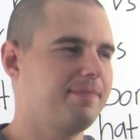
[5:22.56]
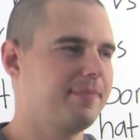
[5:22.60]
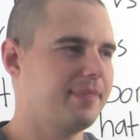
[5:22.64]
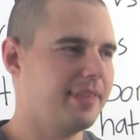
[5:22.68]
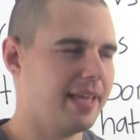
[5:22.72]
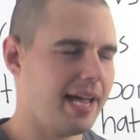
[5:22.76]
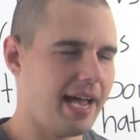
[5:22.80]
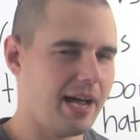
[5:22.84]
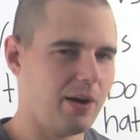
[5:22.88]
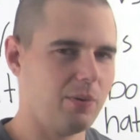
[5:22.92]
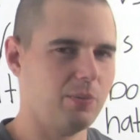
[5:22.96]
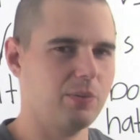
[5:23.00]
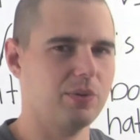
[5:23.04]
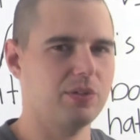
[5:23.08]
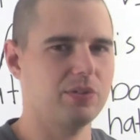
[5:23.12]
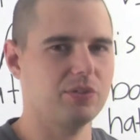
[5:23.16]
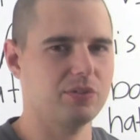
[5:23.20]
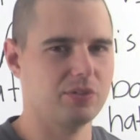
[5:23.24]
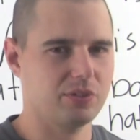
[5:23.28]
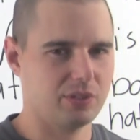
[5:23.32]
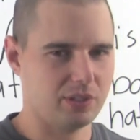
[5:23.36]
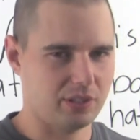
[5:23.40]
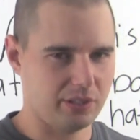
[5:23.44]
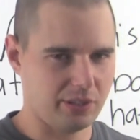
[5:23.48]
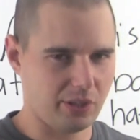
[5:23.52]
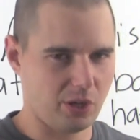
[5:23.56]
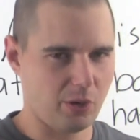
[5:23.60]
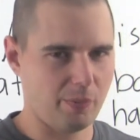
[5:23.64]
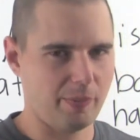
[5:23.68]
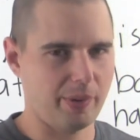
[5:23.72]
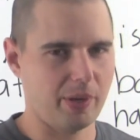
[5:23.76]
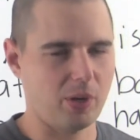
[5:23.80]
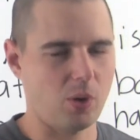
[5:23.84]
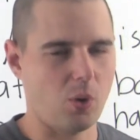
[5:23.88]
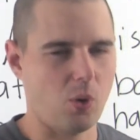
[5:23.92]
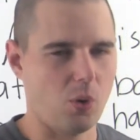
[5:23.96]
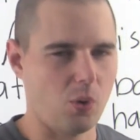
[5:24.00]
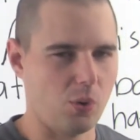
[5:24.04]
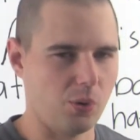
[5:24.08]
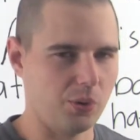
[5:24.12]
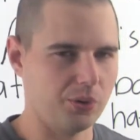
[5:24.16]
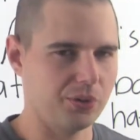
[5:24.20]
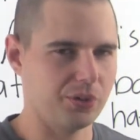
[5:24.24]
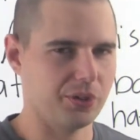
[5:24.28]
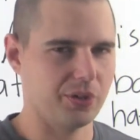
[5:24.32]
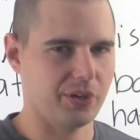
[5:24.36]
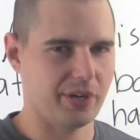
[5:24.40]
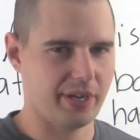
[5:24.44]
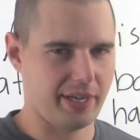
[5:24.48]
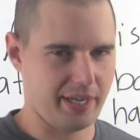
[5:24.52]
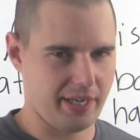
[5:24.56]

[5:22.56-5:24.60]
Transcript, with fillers: That was a little bit older